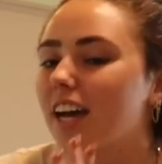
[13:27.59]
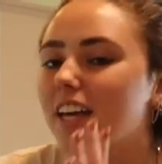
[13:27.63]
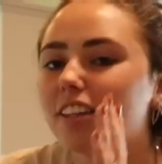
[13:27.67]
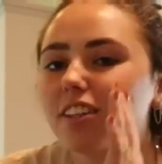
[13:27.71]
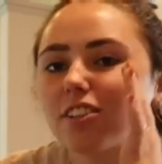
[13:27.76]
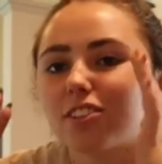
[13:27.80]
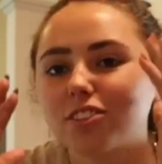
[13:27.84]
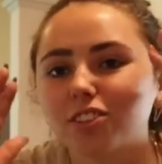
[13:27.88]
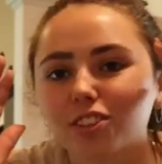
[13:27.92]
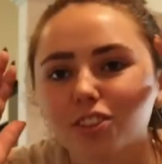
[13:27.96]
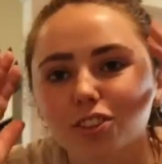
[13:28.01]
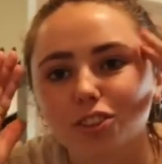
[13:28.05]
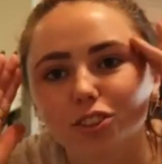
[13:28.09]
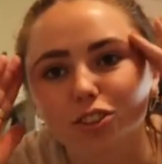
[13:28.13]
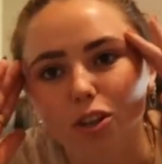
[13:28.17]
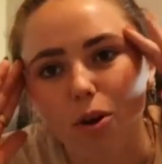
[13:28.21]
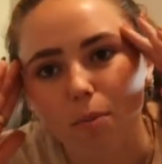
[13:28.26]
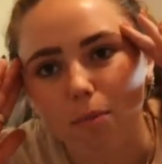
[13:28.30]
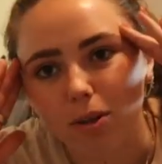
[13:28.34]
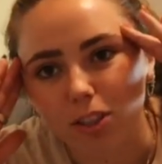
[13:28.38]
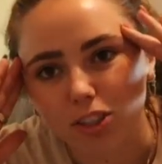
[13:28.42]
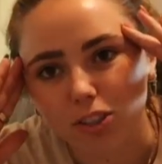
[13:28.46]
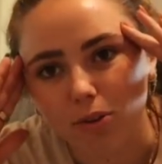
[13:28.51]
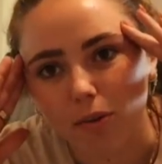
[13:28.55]
There's just so
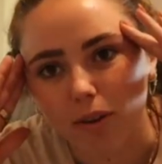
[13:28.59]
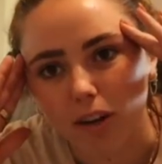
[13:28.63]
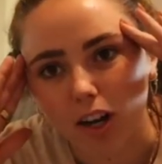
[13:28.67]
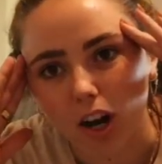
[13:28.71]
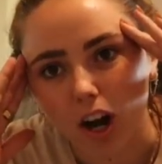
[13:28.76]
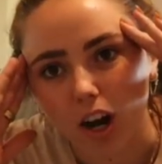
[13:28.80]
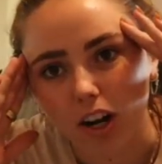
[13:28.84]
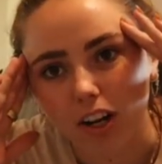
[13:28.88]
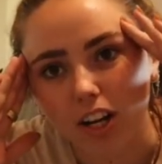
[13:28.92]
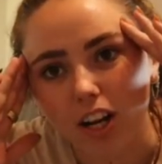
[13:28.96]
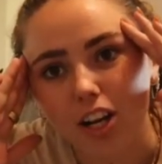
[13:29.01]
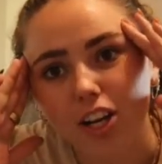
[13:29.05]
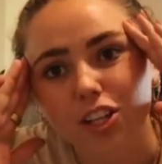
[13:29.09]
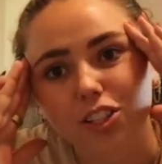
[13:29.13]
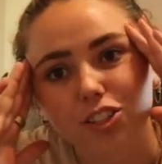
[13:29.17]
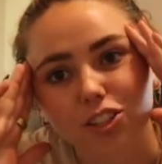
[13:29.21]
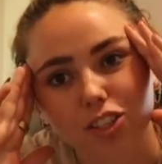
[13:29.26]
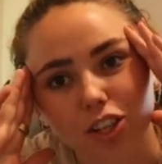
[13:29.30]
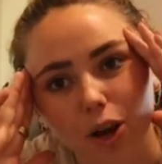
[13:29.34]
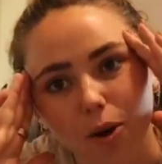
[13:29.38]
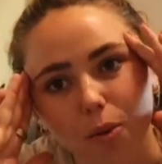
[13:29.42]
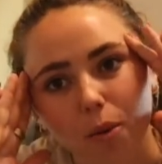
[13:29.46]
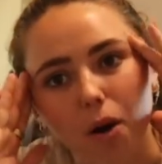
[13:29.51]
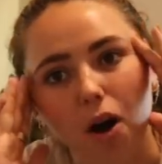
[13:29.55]
much going on.
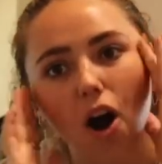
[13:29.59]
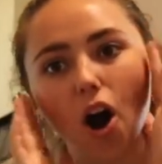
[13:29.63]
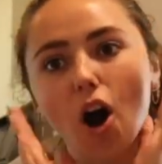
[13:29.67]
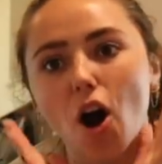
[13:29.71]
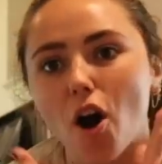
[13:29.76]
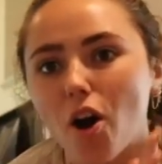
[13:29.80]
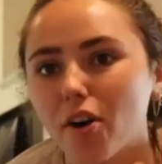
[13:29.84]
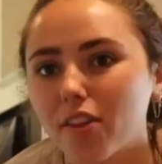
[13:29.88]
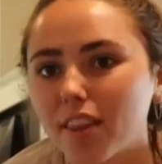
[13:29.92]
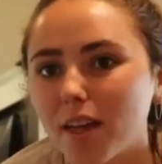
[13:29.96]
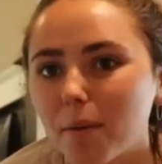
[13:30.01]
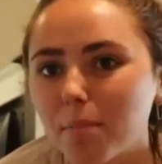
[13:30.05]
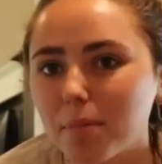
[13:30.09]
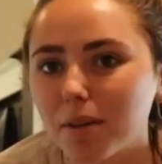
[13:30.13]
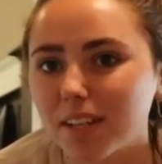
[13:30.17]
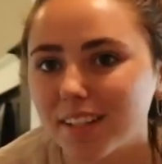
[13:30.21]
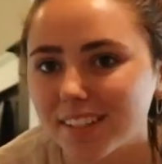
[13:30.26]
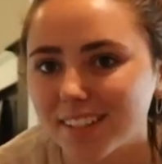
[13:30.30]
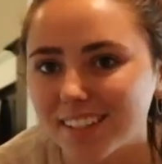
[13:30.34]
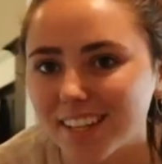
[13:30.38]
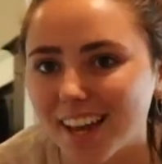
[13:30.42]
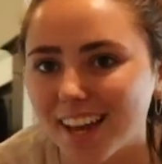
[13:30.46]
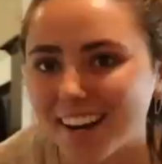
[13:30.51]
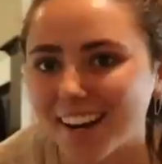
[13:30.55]
So all that being
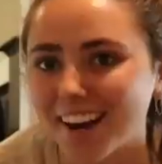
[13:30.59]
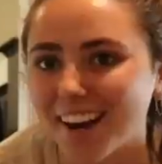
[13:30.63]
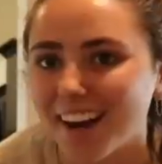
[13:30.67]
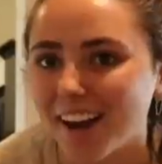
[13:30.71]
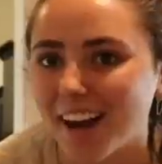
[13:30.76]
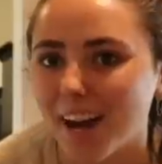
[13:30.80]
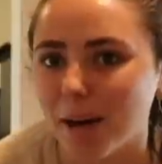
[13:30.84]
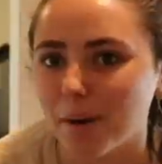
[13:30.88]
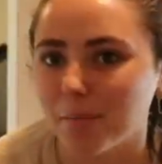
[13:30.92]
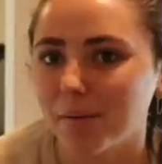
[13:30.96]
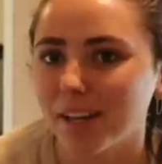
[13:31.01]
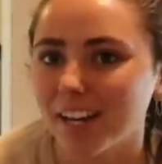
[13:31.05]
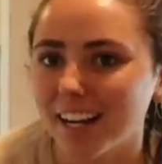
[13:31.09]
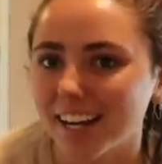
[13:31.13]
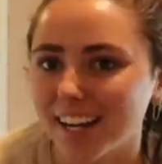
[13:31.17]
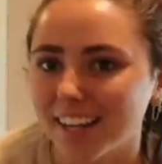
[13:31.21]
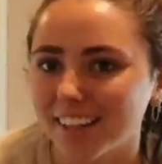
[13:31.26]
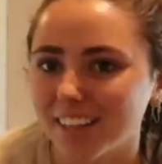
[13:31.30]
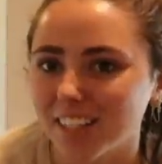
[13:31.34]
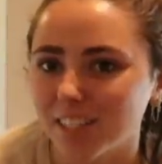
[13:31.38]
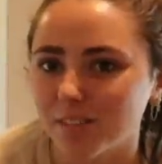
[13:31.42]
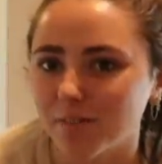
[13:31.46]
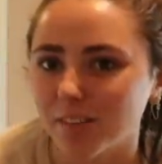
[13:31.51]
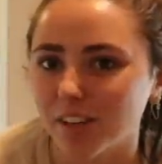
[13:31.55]
said, I'm gonna
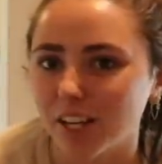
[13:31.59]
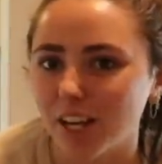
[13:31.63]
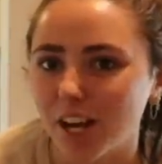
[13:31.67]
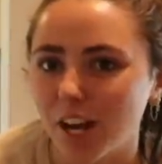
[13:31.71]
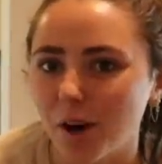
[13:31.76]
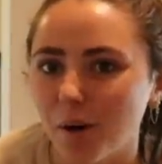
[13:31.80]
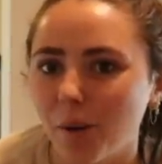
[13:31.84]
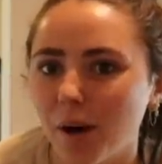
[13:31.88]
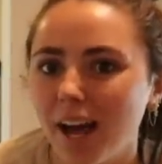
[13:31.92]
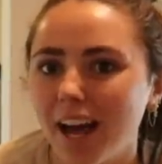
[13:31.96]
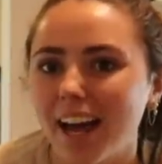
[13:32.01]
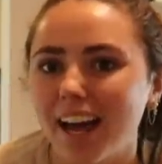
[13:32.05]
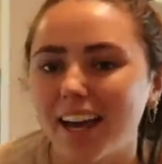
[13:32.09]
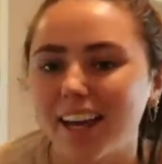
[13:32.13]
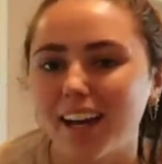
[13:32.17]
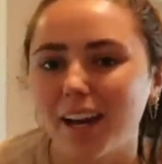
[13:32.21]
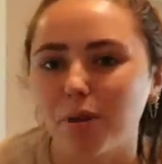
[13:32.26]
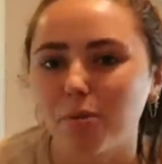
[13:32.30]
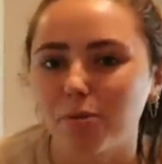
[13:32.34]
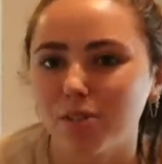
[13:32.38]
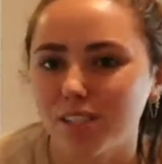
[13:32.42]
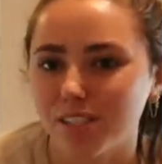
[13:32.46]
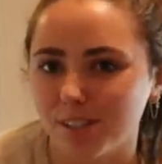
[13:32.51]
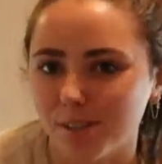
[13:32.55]
end this video and I
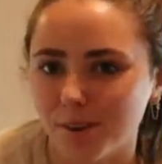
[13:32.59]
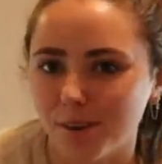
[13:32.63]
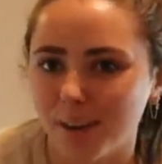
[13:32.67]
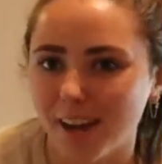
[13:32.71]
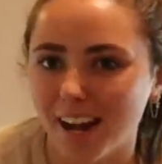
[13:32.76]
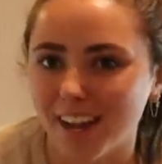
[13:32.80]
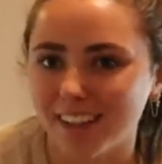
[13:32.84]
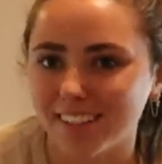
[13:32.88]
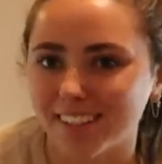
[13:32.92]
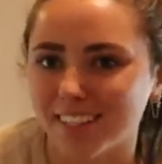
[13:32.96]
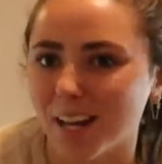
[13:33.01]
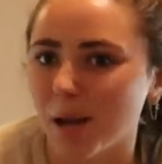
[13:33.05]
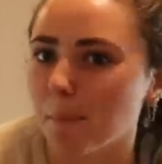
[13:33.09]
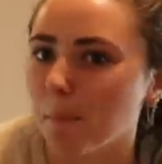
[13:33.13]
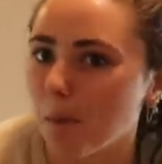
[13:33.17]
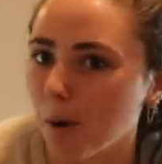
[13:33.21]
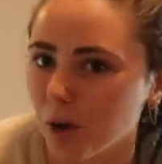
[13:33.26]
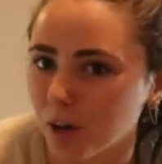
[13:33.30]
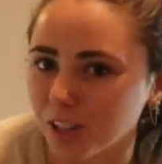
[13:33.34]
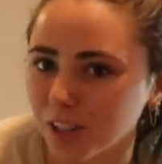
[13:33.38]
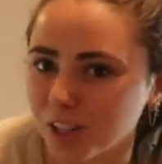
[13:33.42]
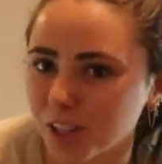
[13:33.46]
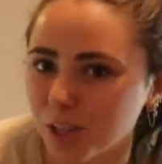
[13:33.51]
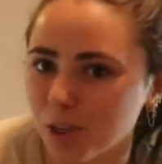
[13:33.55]
will see you guys in
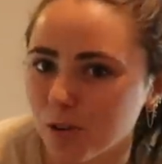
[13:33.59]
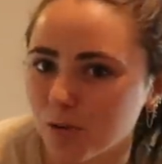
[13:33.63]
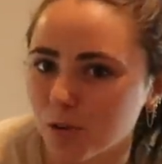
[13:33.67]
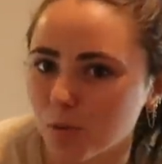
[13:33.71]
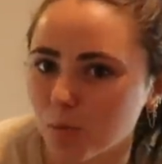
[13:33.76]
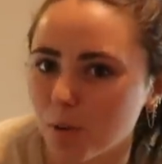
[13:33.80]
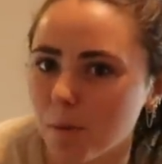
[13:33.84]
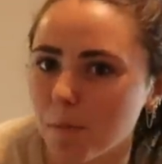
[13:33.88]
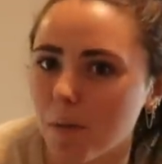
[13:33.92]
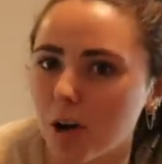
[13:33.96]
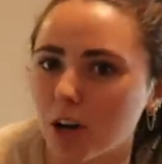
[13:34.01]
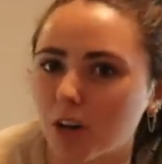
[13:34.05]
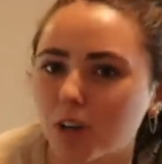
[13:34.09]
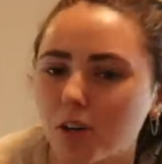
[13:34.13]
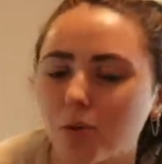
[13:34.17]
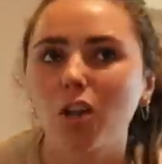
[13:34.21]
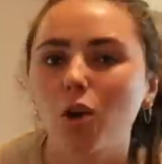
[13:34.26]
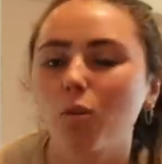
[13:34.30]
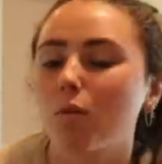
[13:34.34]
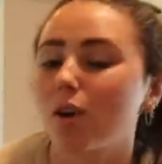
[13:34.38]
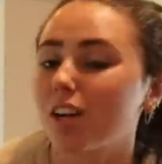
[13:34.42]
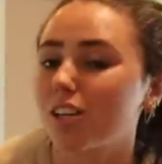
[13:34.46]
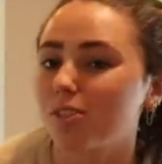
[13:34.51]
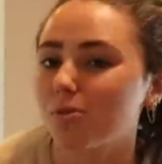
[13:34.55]
part two of the remodel
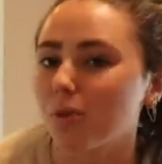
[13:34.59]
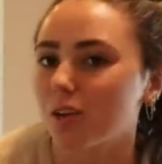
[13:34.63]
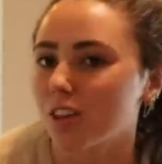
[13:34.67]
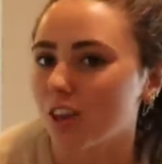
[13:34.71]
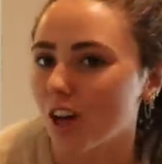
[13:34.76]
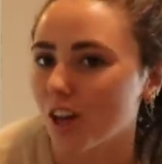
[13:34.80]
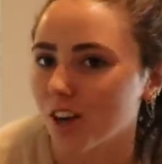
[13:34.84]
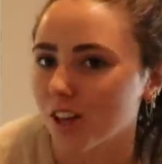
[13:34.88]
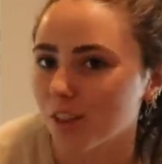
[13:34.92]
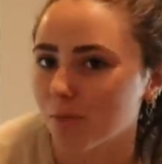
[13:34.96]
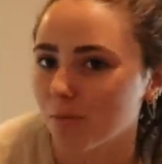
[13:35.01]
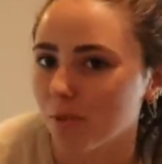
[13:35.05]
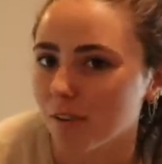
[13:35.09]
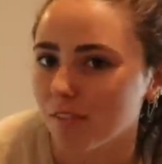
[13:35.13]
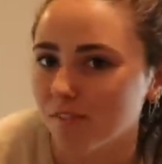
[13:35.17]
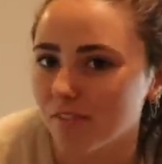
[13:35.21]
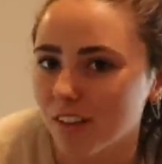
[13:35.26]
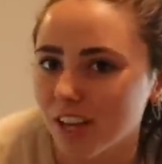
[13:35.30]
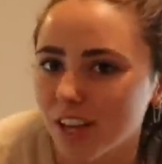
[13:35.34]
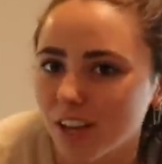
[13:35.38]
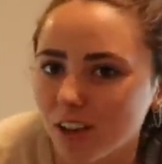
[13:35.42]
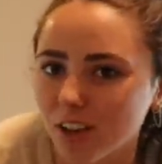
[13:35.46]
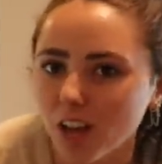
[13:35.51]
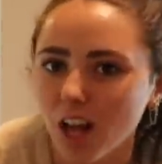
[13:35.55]
where I do a lot of the
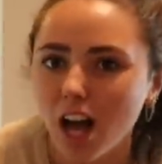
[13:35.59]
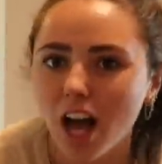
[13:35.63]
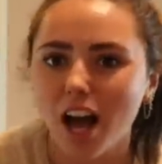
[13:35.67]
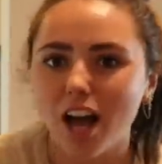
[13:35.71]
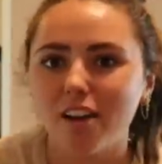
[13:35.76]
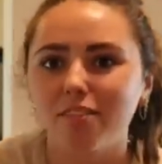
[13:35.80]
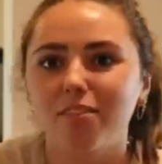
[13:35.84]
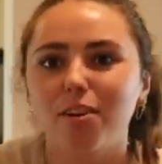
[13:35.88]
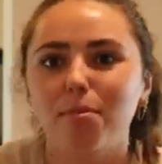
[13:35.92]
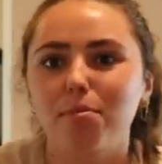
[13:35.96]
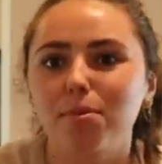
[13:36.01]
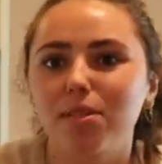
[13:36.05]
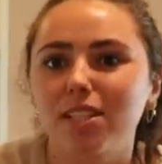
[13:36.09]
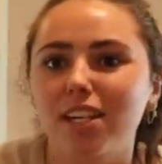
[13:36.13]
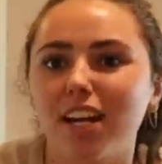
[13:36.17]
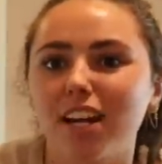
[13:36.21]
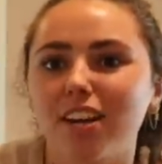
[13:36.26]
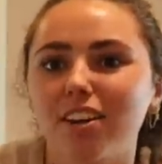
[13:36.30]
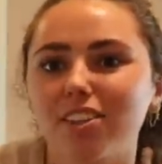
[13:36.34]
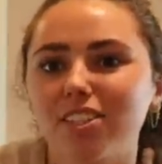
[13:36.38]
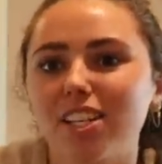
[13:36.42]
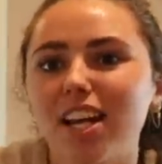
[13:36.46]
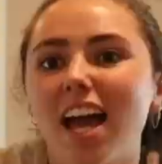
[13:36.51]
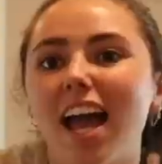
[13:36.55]
reveal of
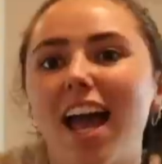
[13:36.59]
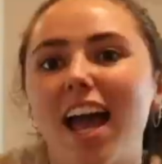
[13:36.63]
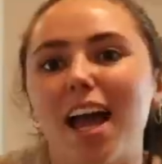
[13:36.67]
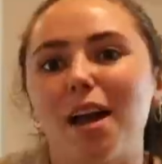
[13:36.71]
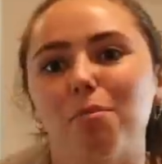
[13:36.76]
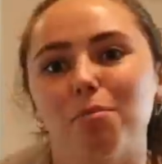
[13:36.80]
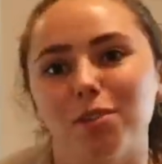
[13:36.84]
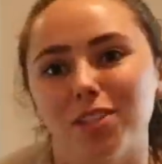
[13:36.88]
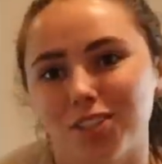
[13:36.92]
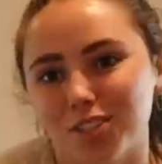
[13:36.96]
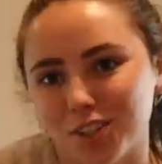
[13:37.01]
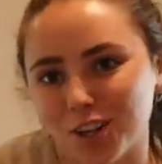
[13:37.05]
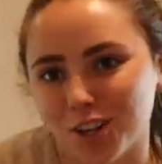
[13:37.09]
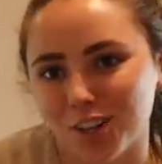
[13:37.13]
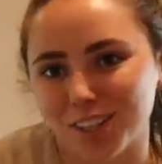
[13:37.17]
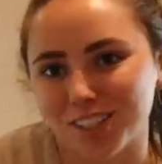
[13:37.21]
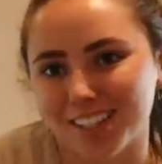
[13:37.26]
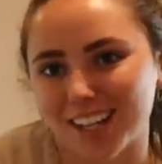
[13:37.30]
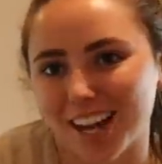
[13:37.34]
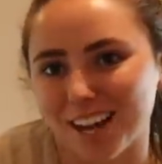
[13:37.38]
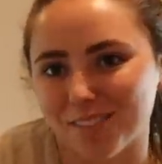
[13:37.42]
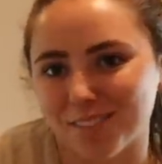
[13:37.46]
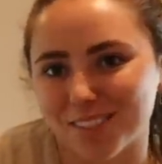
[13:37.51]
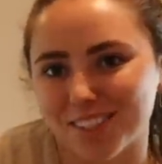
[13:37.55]
upstairs and we start
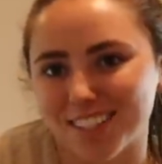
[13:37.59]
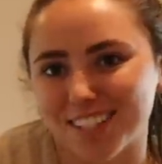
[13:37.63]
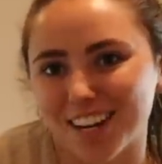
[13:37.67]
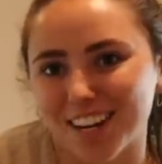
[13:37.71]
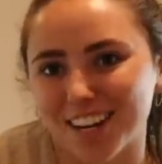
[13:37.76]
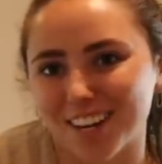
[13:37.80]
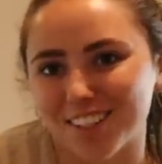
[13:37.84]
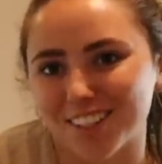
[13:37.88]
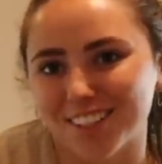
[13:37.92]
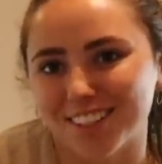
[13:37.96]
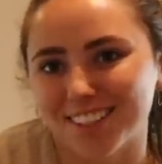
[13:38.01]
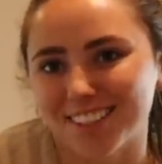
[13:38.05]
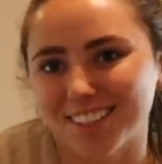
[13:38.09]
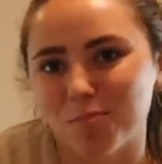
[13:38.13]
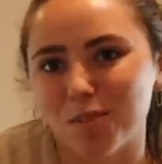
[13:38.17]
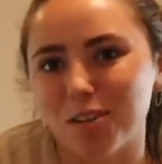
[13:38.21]
downstairs.